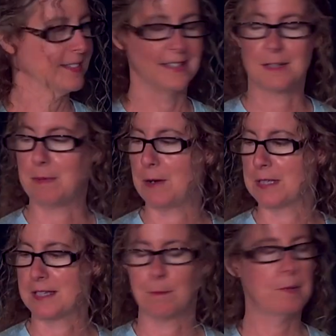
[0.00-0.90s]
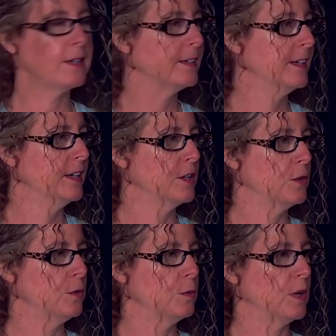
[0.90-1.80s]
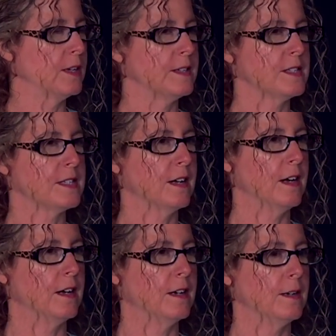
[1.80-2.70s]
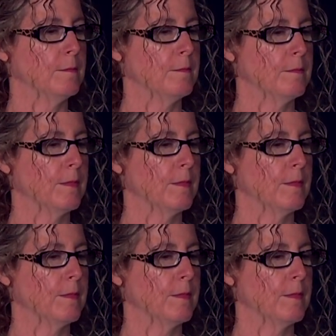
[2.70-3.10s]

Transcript: It's about Simba, who yeah. was um,